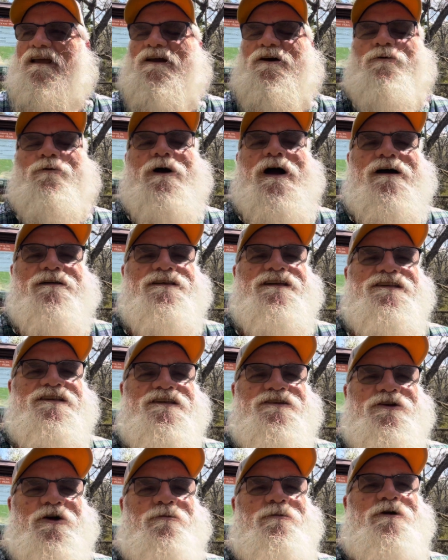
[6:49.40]
wow, this
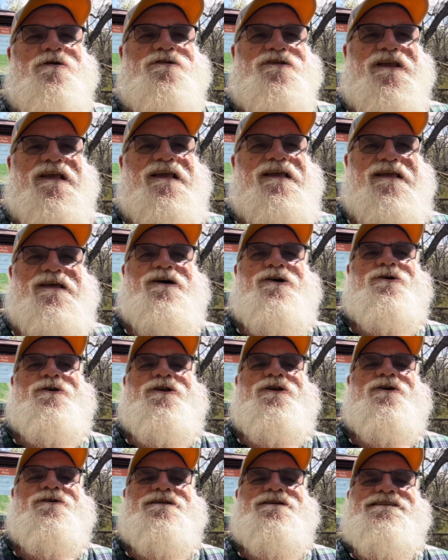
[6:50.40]
is almost a hill. You
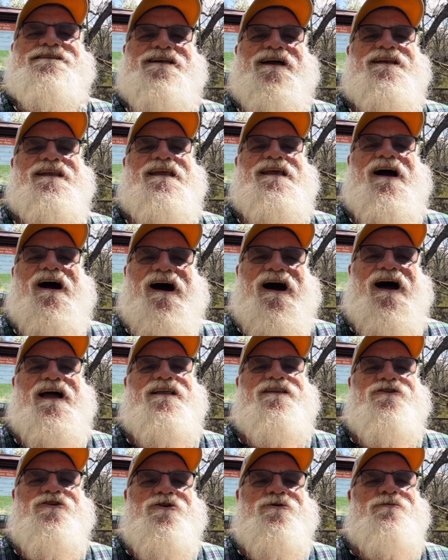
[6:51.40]
know, it's sunny,
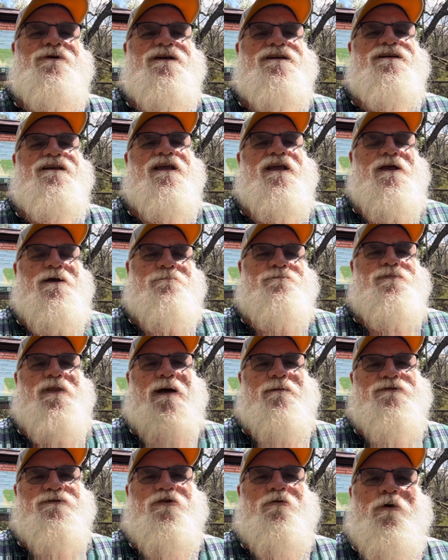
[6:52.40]
hot, humid,
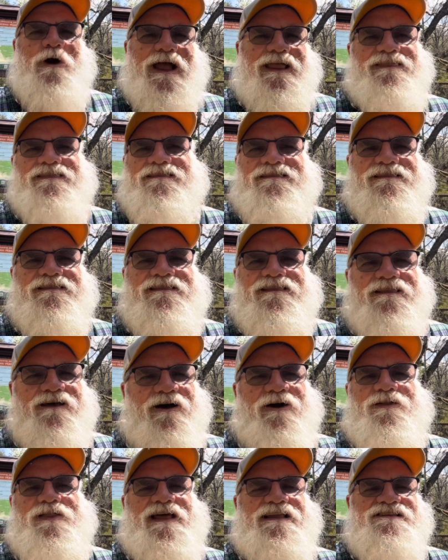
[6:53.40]
I'm sweating,
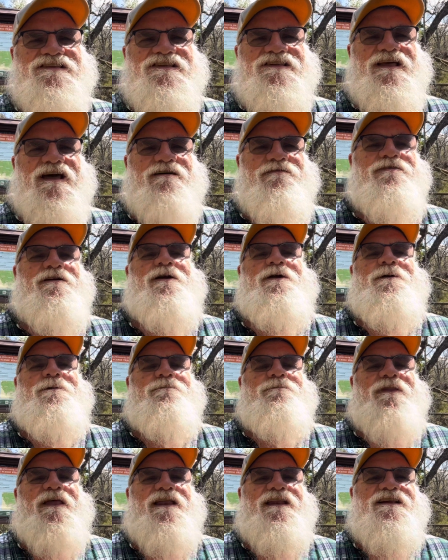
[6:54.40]
all that stuff,
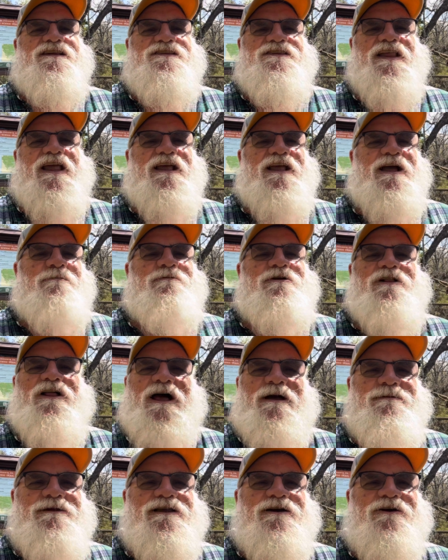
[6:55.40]
and it's like I'm
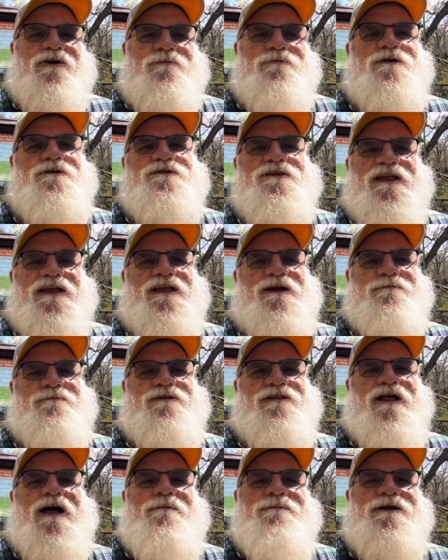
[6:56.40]
climbing, almost like I'm
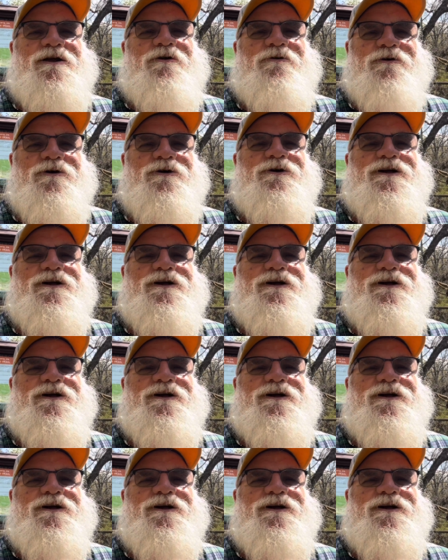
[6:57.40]
climbing a real